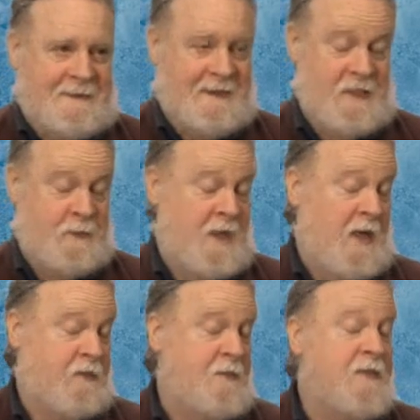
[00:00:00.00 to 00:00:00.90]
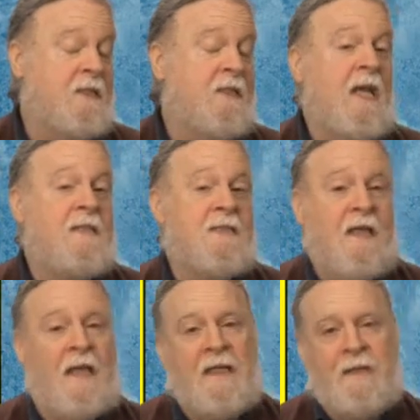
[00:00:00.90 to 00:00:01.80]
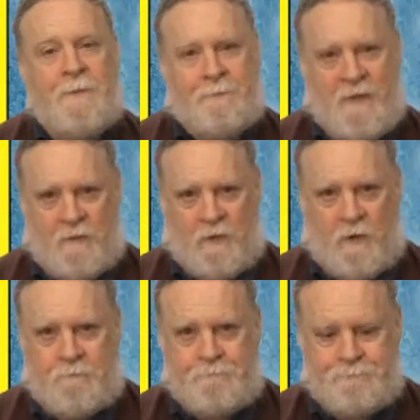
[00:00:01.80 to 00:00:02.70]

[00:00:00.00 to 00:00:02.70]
let's be optimistic and say, minimal.